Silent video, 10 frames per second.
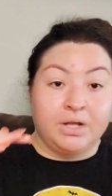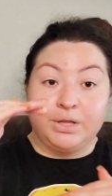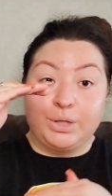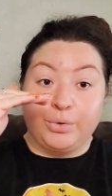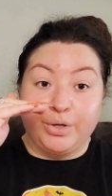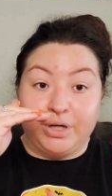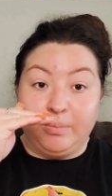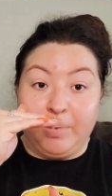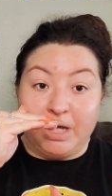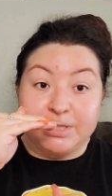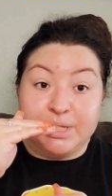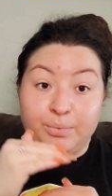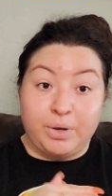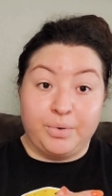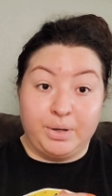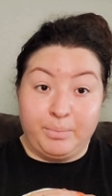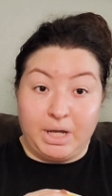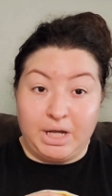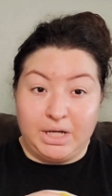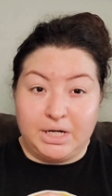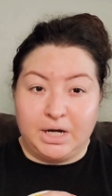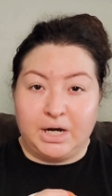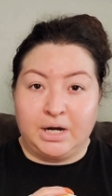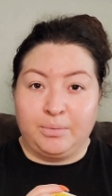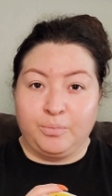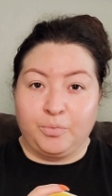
little goodie bags that we already made um,